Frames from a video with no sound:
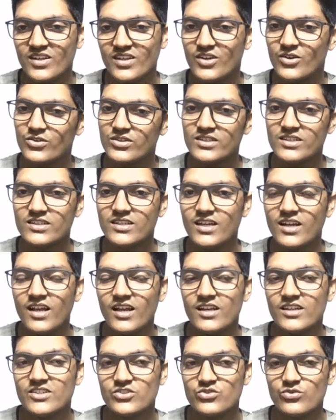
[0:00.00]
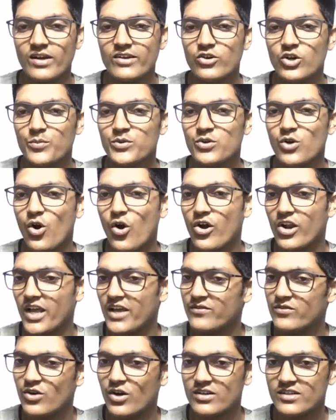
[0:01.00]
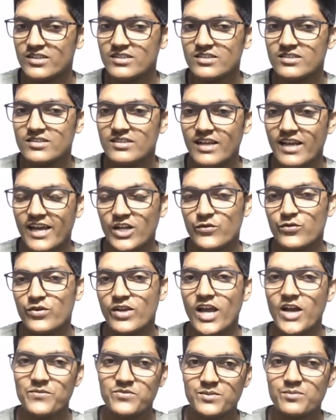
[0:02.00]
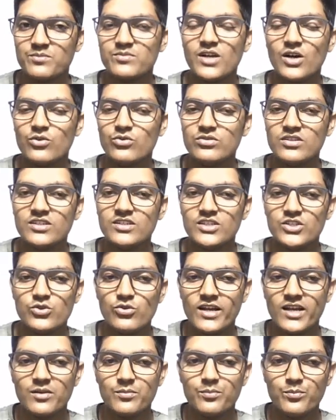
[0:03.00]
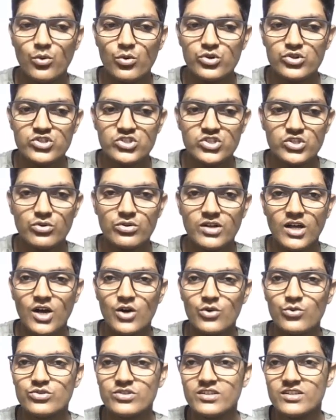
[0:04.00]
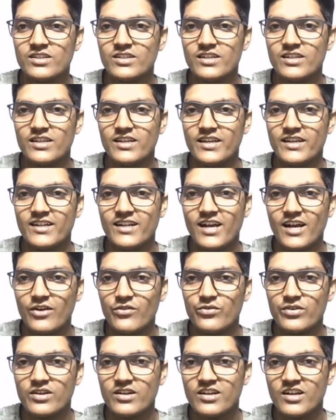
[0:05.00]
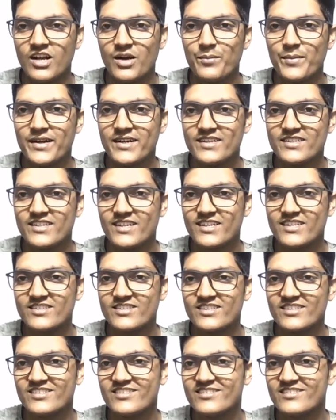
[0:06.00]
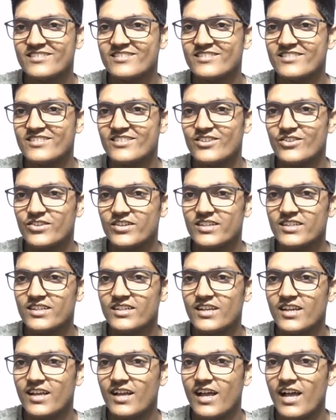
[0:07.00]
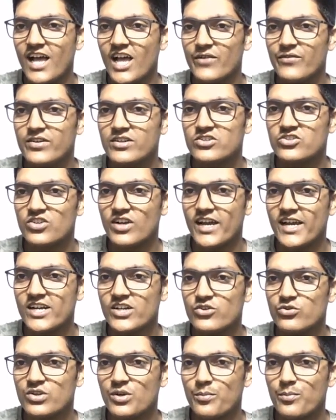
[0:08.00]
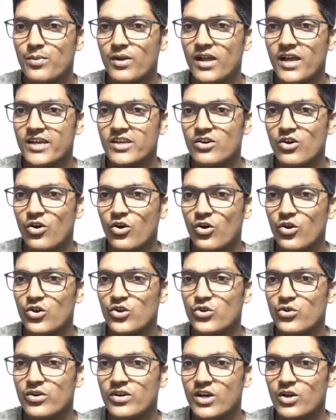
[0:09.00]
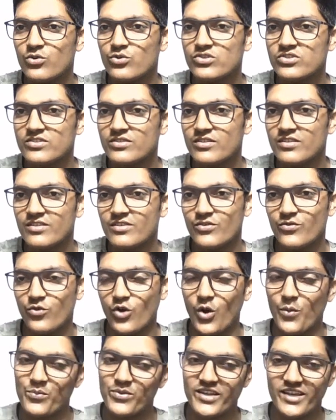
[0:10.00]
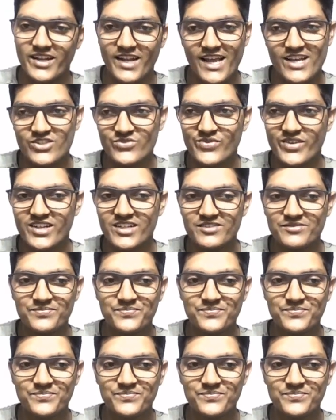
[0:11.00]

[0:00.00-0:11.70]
Okay, so I hope you all have got it, and if you have some doubt you can post your doubt in our comment section. Okay, I will try to reply all your doubts from there as well.